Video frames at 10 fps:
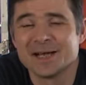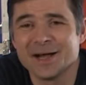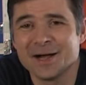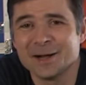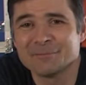
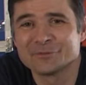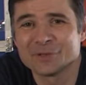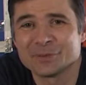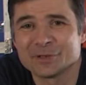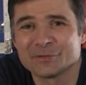so
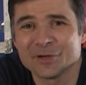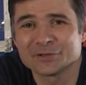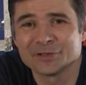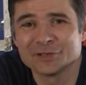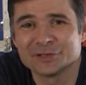we could have
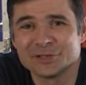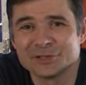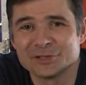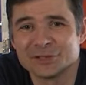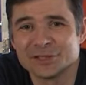asked her.
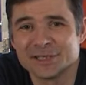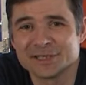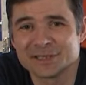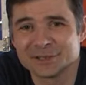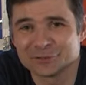She
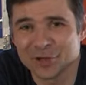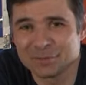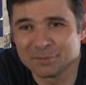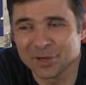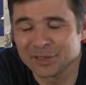is a
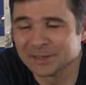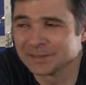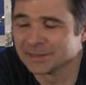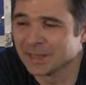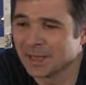drone
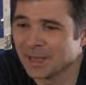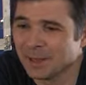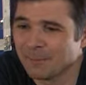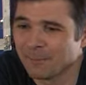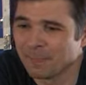pilot.
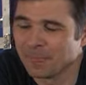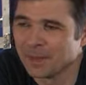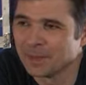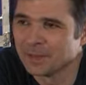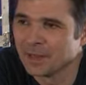
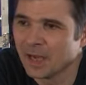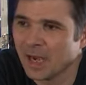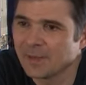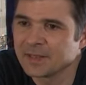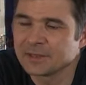
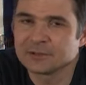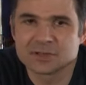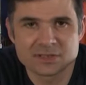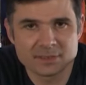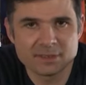I think there is
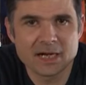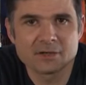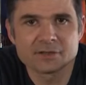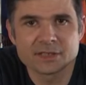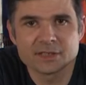a
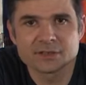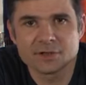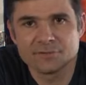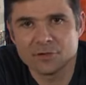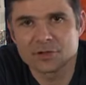similarity in
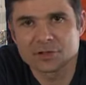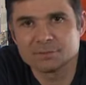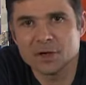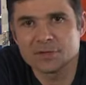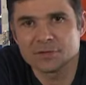so far as
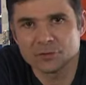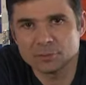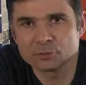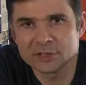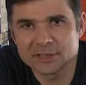both are
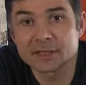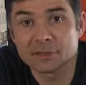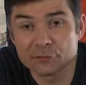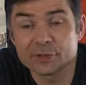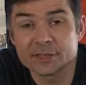operating in
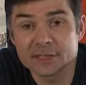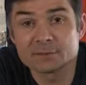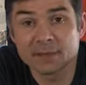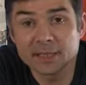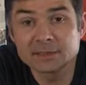3D
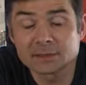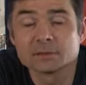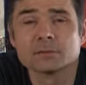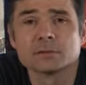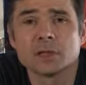space,
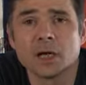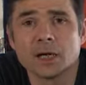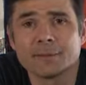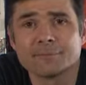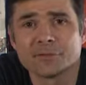
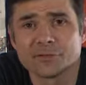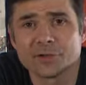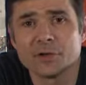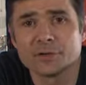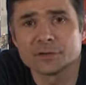
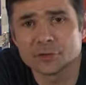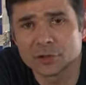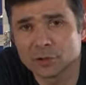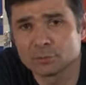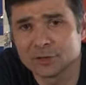so the drone
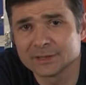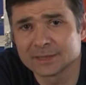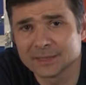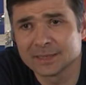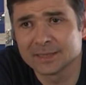
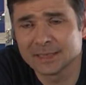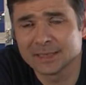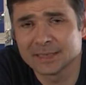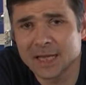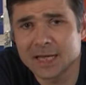operating in
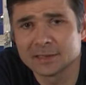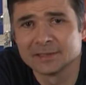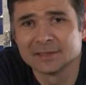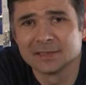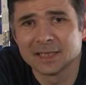the air
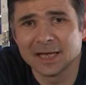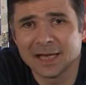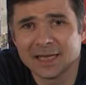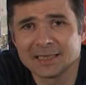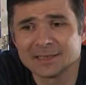
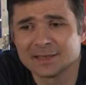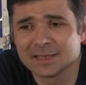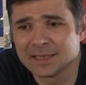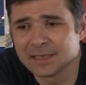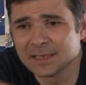and
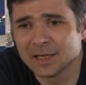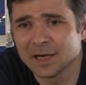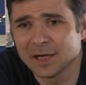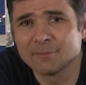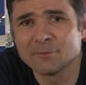the
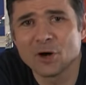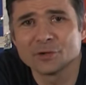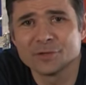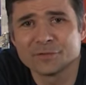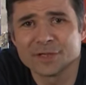
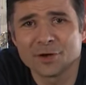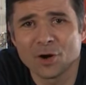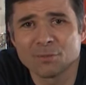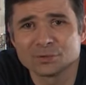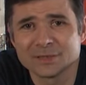ROV
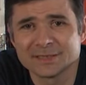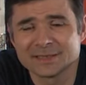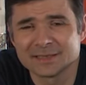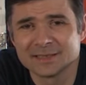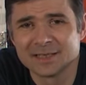operating